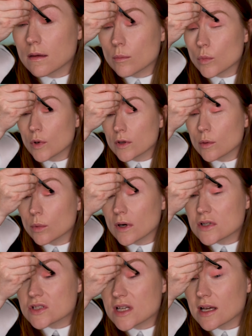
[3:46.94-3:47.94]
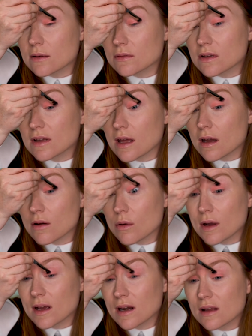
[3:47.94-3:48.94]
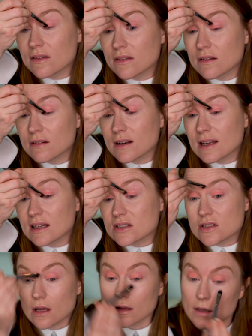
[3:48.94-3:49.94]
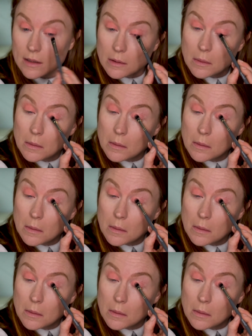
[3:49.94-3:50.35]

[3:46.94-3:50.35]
Point your brush down to get quite close to your lash line.